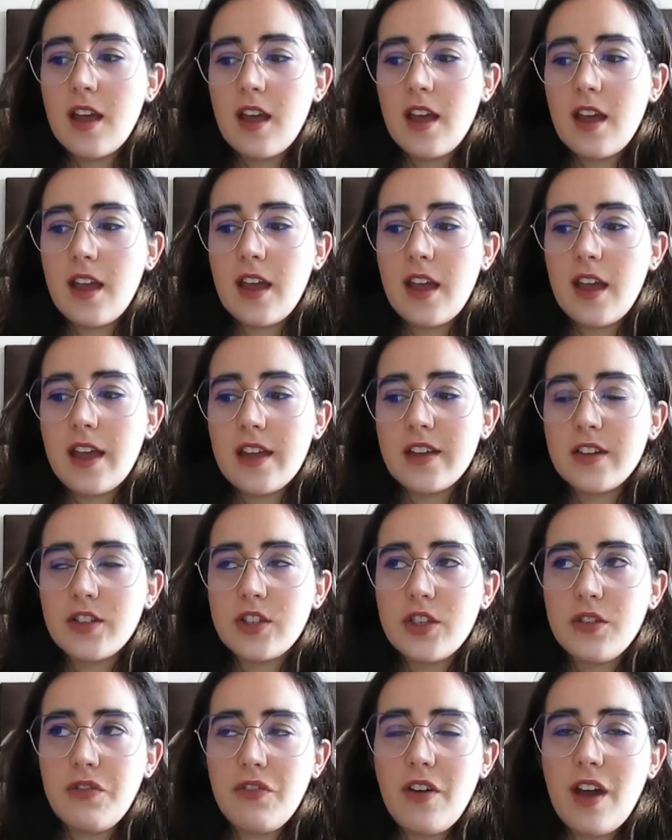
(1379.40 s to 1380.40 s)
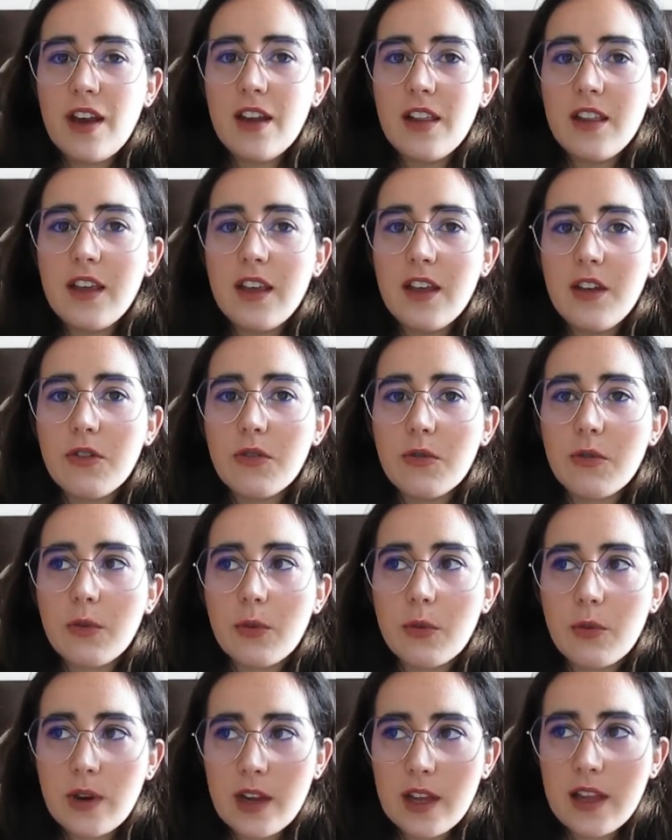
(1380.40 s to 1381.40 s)
And she finally
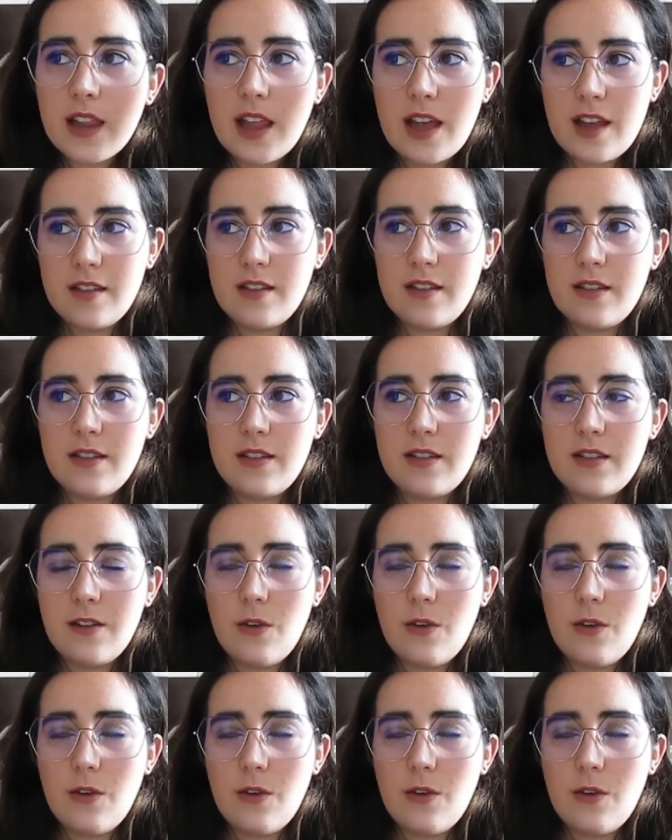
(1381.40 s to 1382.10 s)
realizes